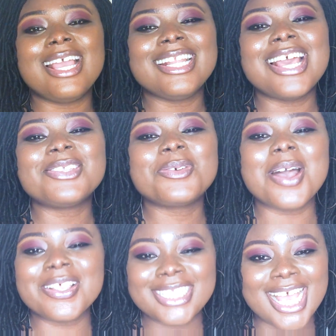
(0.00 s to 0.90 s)
like, let's go
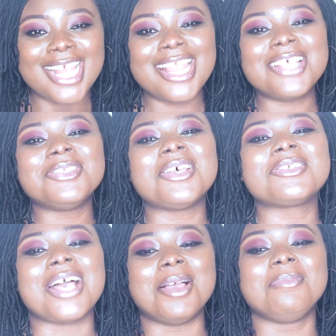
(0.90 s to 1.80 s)
outside, let's just
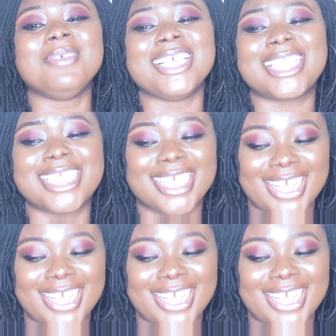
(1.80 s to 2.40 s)
go and meet.